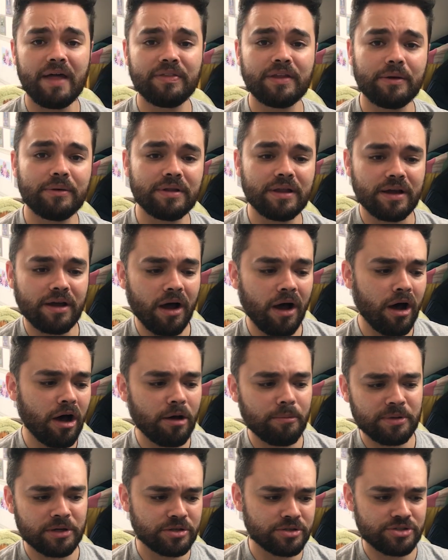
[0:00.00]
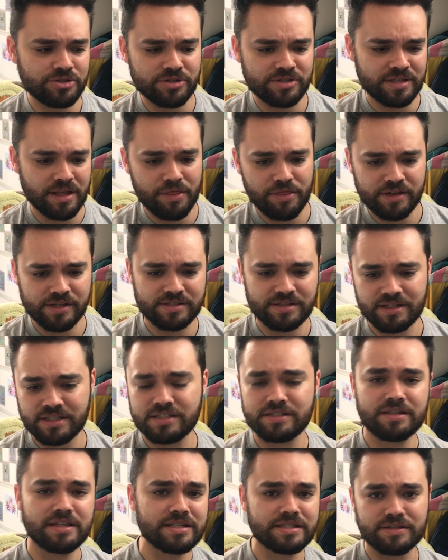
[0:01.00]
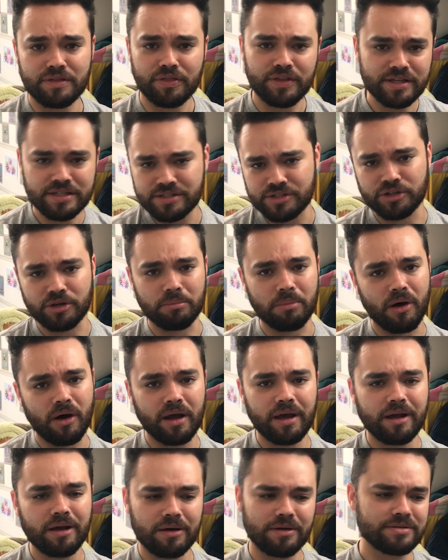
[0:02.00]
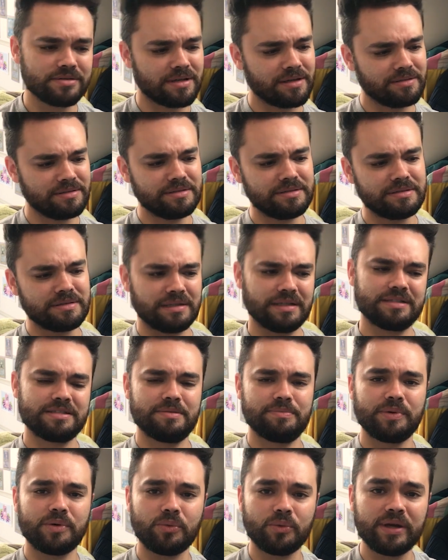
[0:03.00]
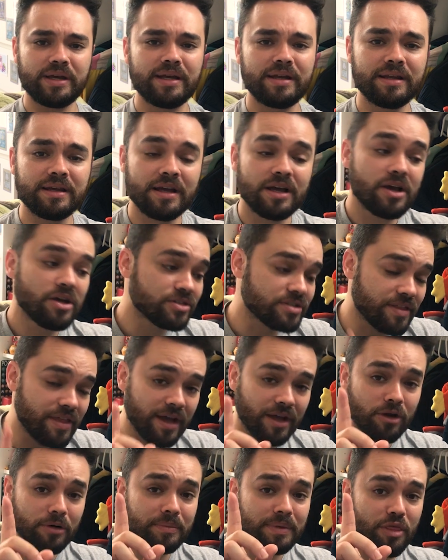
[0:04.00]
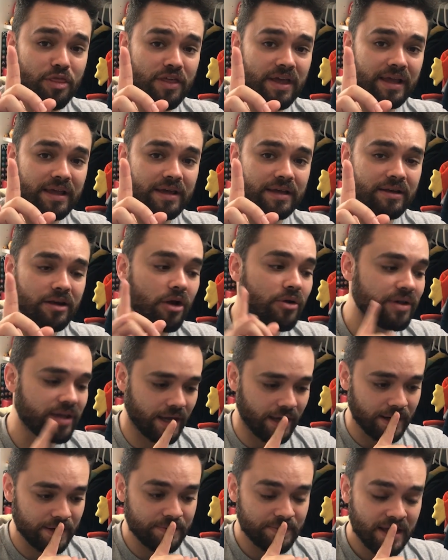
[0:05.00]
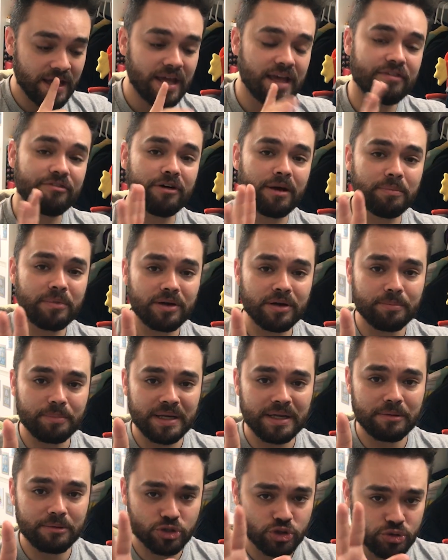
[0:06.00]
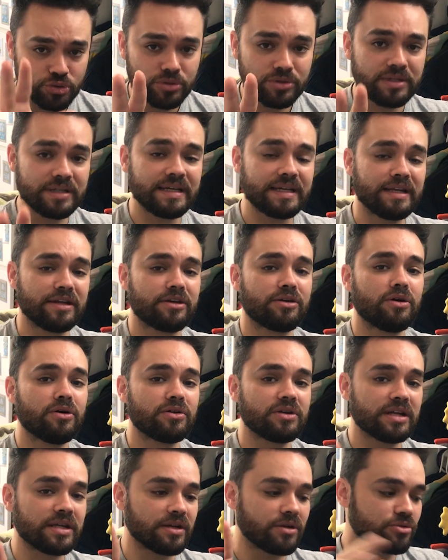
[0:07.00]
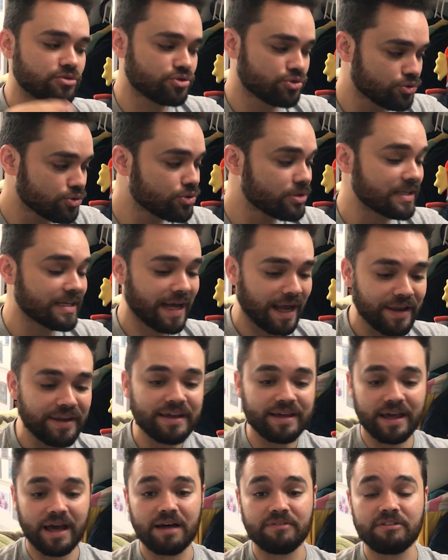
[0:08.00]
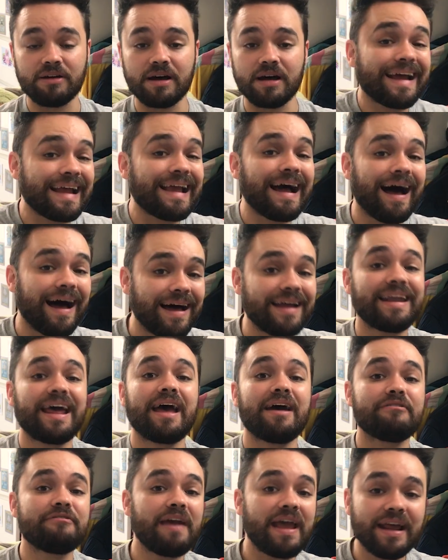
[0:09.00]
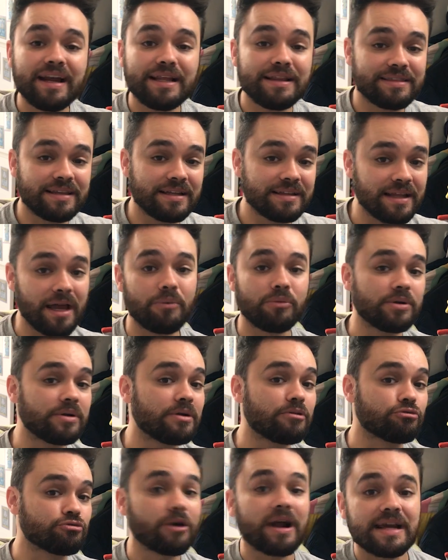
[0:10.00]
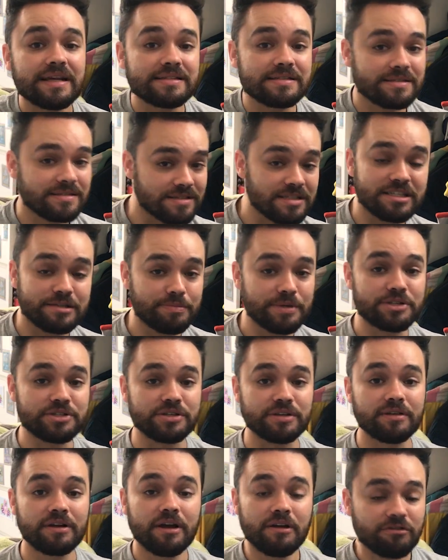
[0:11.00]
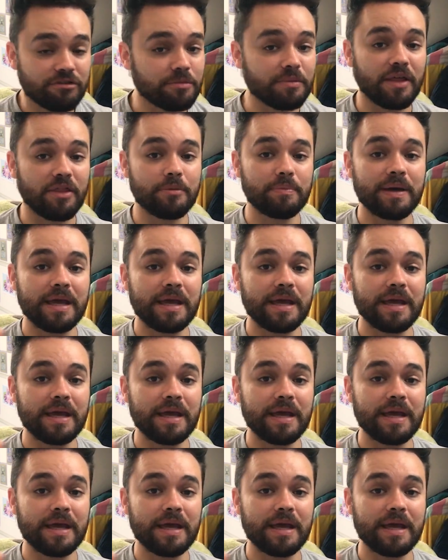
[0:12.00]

And they were like, "Oh, because you said this, this, this, and this in your bio." I was like, "Oh, that's a bit weird." So that got me thinking, okay, if I'm going to be truly incognito, truly undercover, I can't have anything that would raise suspicion from other